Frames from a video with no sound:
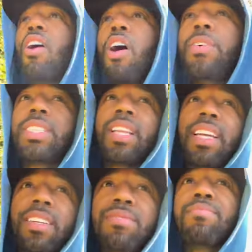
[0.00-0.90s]

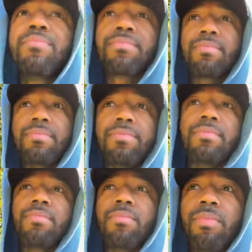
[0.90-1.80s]
obviously,
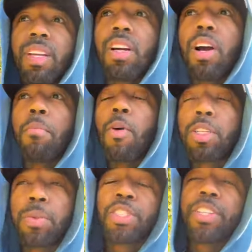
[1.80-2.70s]

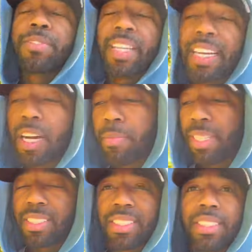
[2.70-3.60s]
multiple streams of income
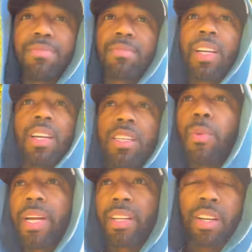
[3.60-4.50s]
is the
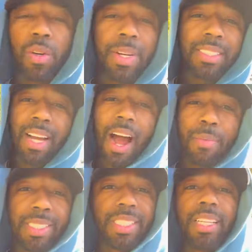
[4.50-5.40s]
way to go. That's
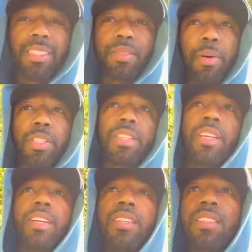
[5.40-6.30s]
common sense,
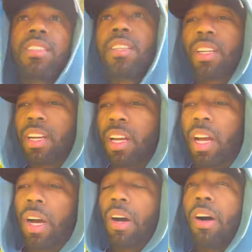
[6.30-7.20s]
personally.
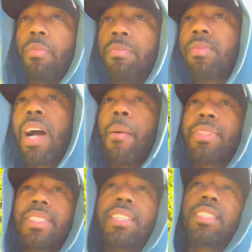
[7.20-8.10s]
Um,
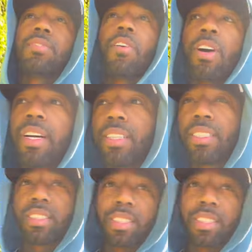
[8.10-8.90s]
common sense as far as